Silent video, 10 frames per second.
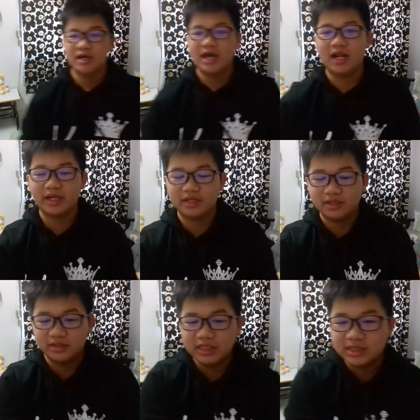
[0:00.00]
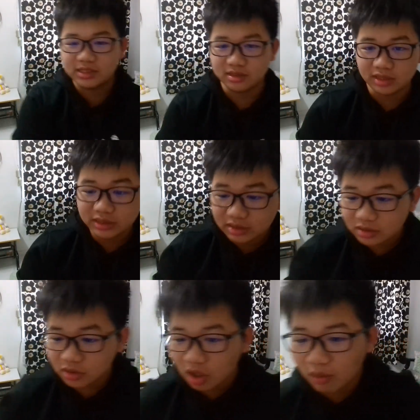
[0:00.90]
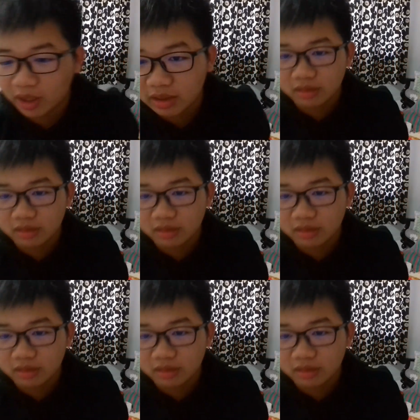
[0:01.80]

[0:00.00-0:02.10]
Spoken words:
And, like, this is dope.